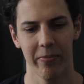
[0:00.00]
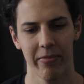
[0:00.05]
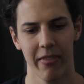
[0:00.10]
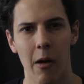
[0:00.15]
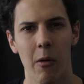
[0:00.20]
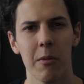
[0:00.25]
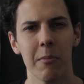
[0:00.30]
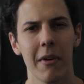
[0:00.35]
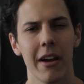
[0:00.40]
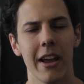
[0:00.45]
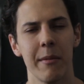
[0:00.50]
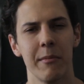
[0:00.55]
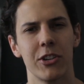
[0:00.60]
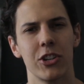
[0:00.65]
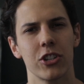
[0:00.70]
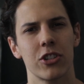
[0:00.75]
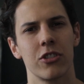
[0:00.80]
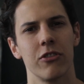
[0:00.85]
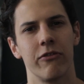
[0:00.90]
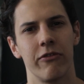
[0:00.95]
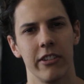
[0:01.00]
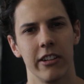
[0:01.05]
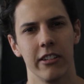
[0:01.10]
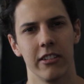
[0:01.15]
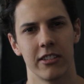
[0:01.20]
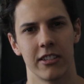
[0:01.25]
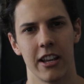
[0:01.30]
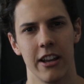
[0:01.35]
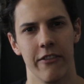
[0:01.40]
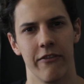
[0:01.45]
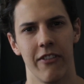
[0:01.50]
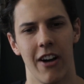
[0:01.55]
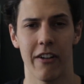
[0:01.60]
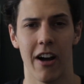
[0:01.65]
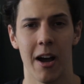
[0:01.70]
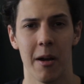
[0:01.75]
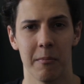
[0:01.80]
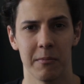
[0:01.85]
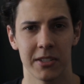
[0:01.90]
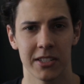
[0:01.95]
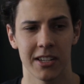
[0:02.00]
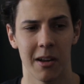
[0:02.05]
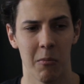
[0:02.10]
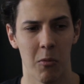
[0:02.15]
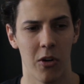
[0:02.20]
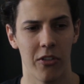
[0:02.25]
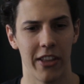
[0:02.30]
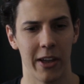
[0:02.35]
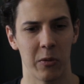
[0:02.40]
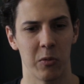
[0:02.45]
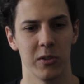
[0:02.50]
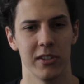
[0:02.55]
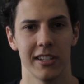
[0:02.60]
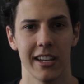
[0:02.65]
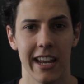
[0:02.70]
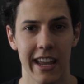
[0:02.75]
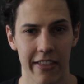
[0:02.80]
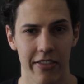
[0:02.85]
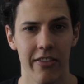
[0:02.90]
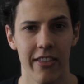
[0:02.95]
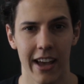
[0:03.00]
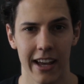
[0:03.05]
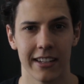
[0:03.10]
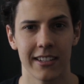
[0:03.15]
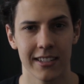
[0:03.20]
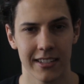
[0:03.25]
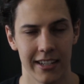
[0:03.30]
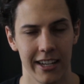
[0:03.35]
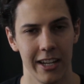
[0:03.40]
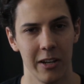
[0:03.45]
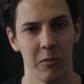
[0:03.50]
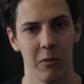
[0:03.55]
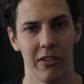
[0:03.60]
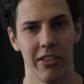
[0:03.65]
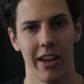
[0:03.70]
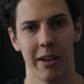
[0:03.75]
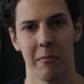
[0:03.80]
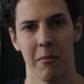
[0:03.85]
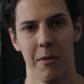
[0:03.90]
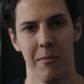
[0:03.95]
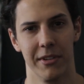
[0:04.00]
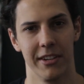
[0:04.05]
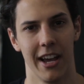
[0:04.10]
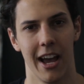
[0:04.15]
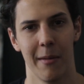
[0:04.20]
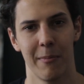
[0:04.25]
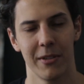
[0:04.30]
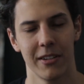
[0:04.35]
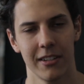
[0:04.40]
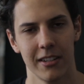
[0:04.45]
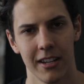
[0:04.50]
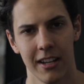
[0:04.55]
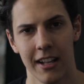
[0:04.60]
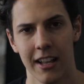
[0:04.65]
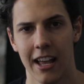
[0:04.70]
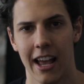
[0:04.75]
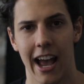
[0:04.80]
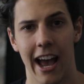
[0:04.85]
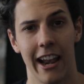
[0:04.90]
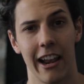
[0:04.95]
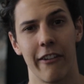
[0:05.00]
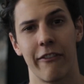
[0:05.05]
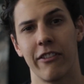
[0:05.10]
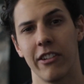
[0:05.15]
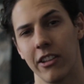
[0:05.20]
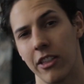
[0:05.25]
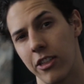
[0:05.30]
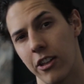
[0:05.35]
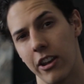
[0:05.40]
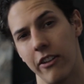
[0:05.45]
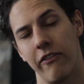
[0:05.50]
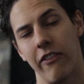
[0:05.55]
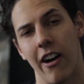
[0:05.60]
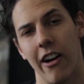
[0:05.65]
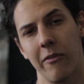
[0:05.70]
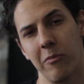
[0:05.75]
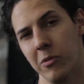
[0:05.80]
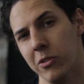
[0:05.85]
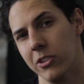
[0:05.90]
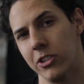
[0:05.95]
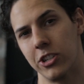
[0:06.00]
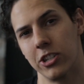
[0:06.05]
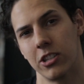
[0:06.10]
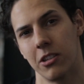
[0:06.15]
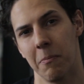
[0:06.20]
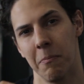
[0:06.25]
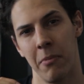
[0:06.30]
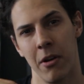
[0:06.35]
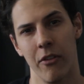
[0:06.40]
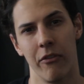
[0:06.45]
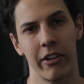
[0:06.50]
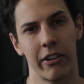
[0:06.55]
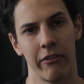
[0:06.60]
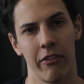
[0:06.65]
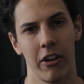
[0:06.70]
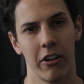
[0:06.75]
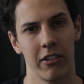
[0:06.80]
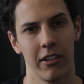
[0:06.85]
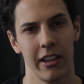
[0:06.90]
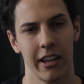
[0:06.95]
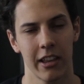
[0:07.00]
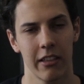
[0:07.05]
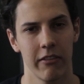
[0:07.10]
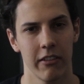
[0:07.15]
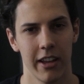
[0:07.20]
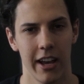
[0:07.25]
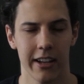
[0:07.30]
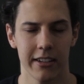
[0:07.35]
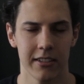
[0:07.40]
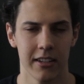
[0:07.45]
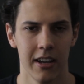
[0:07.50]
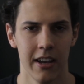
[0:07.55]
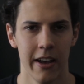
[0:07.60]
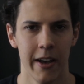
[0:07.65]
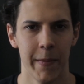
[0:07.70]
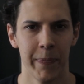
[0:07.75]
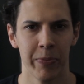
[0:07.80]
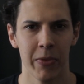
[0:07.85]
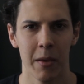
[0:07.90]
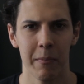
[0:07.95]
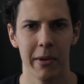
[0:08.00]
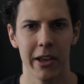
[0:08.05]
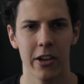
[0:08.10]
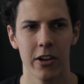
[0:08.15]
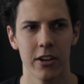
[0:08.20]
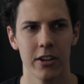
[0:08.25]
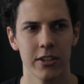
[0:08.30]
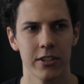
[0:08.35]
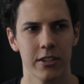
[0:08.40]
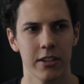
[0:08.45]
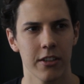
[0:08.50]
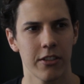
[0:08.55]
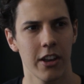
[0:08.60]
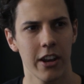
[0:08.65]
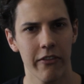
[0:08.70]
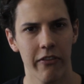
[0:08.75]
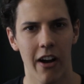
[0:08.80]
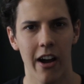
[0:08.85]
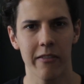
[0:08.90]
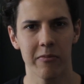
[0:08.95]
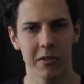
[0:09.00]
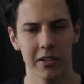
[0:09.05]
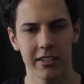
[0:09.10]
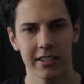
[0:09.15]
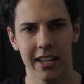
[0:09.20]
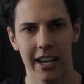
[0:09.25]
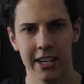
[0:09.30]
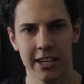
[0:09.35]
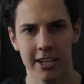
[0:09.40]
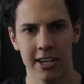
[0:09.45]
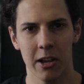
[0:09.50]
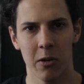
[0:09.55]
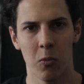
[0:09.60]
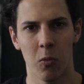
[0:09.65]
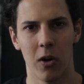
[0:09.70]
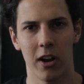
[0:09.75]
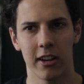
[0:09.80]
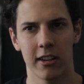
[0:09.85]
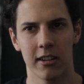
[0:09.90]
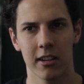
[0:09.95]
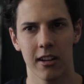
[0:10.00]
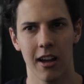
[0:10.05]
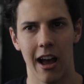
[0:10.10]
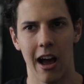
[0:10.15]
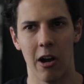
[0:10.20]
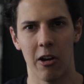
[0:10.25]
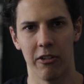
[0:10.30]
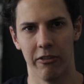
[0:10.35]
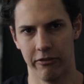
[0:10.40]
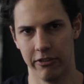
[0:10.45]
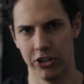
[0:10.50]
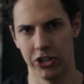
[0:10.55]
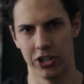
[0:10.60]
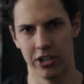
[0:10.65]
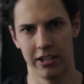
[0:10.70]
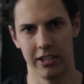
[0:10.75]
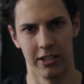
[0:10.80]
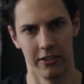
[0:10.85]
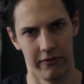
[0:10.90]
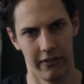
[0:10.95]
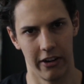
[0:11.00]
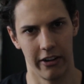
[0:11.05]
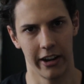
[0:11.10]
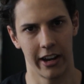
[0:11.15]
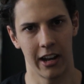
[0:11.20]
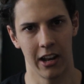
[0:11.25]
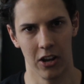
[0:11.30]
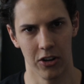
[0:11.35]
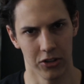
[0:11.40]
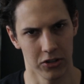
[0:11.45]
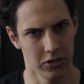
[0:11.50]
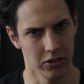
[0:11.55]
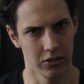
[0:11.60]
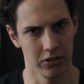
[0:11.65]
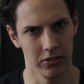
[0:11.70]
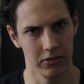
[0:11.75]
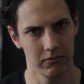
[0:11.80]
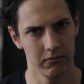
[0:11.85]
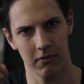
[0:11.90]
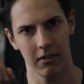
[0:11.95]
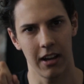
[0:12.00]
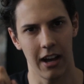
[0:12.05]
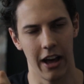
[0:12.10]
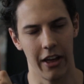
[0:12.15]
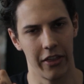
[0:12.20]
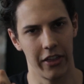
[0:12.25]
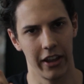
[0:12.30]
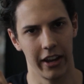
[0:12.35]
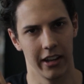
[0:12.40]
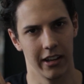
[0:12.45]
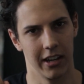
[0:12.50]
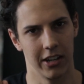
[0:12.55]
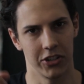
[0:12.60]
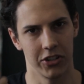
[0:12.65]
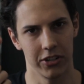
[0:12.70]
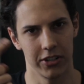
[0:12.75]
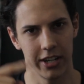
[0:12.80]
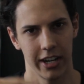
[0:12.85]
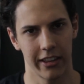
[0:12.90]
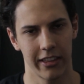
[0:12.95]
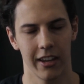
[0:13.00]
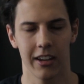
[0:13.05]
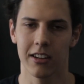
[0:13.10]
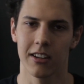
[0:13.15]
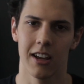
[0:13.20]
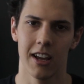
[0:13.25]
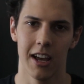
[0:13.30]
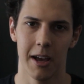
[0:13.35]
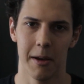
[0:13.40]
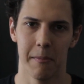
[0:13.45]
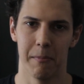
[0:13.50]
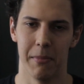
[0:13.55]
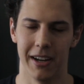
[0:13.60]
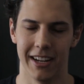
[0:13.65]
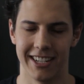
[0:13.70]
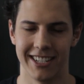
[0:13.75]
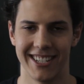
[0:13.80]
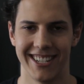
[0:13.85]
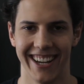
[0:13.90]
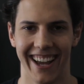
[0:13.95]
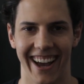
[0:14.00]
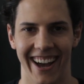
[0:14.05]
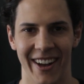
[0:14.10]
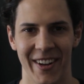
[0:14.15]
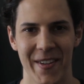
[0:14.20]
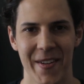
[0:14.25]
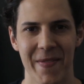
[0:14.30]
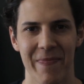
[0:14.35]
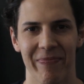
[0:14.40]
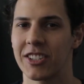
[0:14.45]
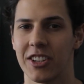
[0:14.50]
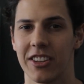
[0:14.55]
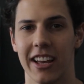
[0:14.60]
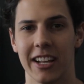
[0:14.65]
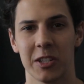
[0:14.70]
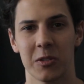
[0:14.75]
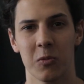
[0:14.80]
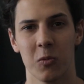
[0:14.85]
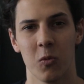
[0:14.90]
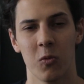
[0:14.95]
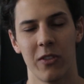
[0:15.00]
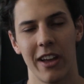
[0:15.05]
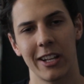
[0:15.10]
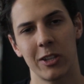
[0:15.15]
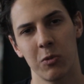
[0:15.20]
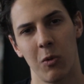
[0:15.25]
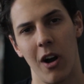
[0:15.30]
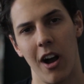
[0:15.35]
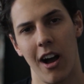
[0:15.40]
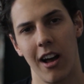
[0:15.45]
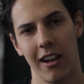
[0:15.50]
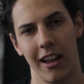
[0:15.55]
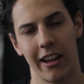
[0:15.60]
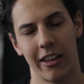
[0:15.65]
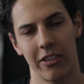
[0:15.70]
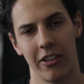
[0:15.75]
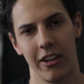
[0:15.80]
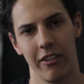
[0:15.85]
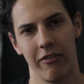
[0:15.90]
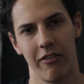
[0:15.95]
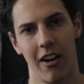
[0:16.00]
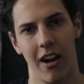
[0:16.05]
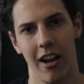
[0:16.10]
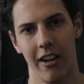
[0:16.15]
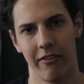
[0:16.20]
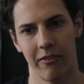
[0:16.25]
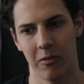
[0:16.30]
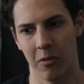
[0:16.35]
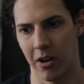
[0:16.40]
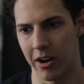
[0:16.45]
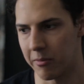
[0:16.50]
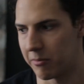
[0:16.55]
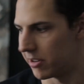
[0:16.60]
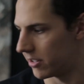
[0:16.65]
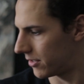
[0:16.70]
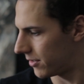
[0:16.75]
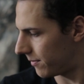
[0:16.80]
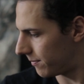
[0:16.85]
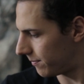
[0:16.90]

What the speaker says: I want my images to feel as if I'm someone that was in that scene when that moment happened, and I feel 35mm is just the perfect focal length for that, because 35mm is actually what our vision is very close to. I think, I should check that. But yeah, so that's why I like 35 quite a bit.